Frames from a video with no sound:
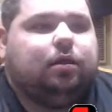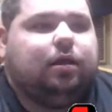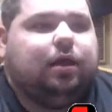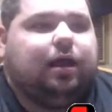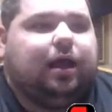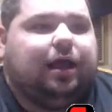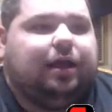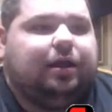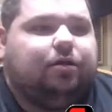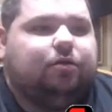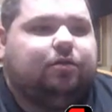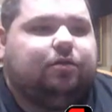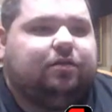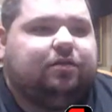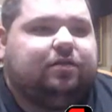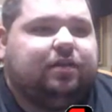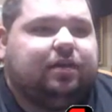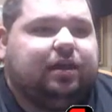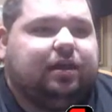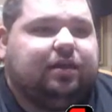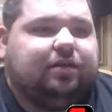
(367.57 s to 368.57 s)
I know this
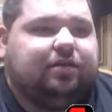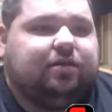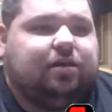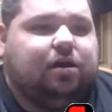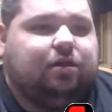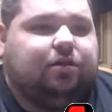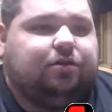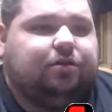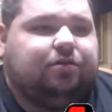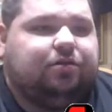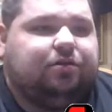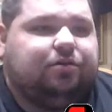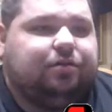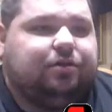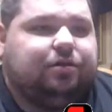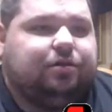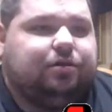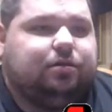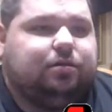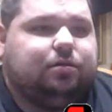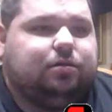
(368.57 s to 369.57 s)
thing has color to it,
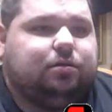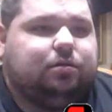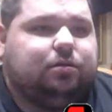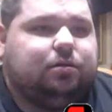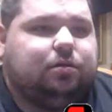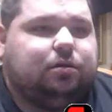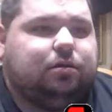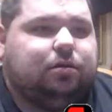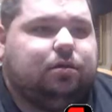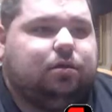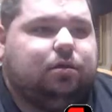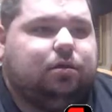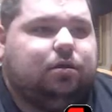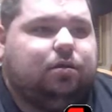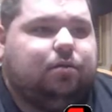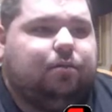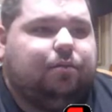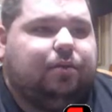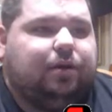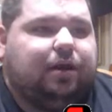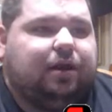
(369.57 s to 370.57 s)

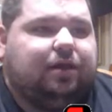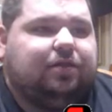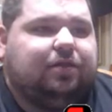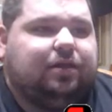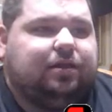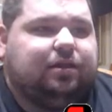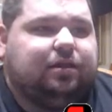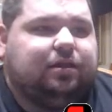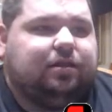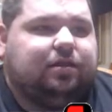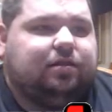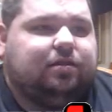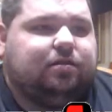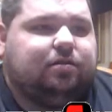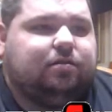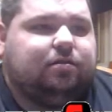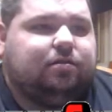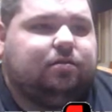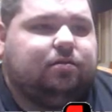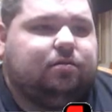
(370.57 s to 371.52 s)
but I think this,